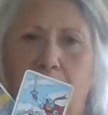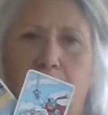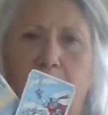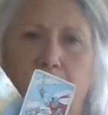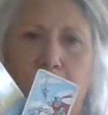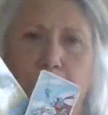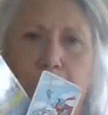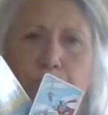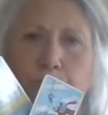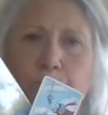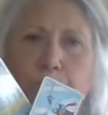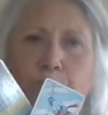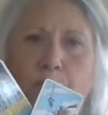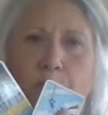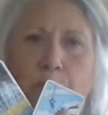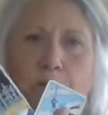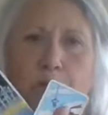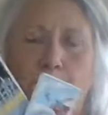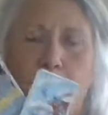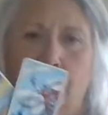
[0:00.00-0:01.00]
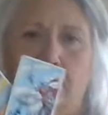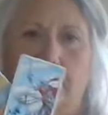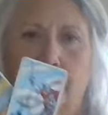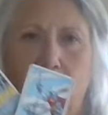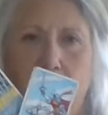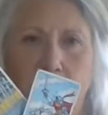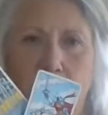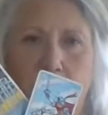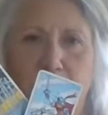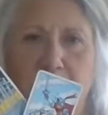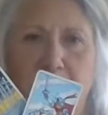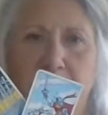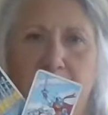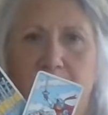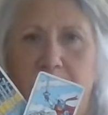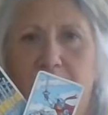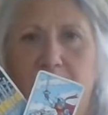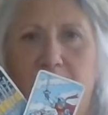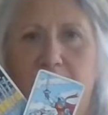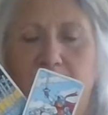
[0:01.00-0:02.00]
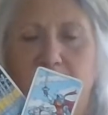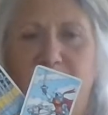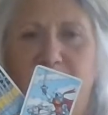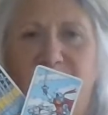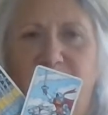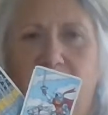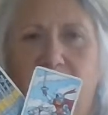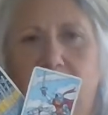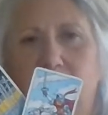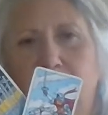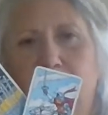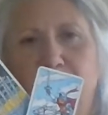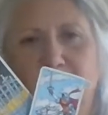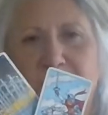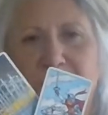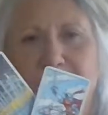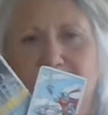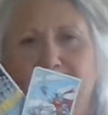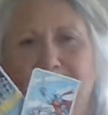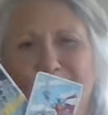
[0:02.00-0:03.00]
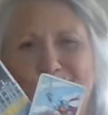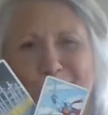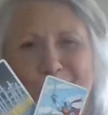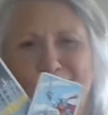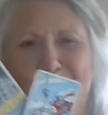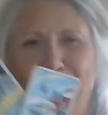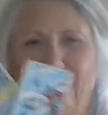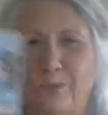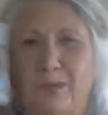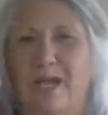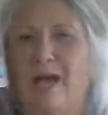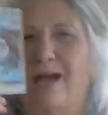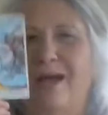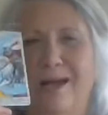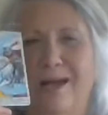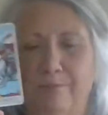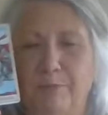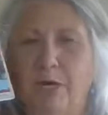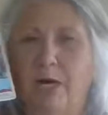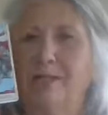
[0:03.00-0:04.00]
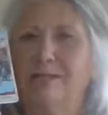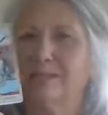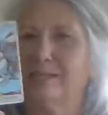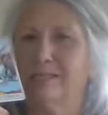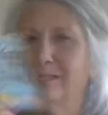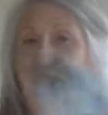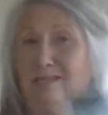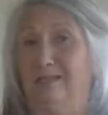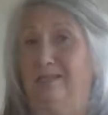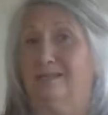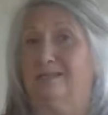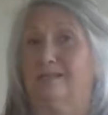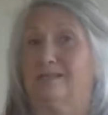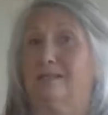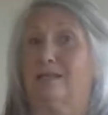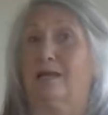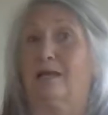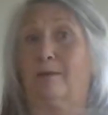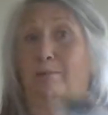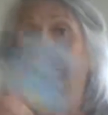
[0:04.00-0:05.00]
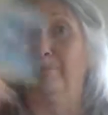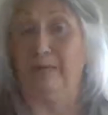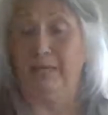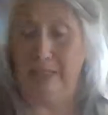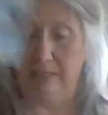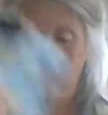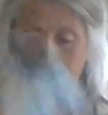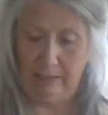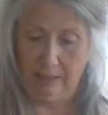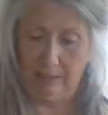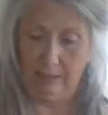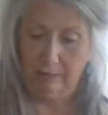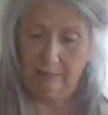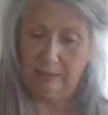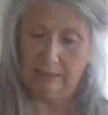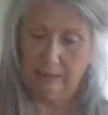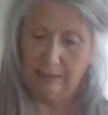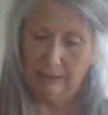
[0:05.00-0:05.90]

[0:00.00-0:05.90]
you are going to be his latest victim, but I'm not seeing this as like a big deal.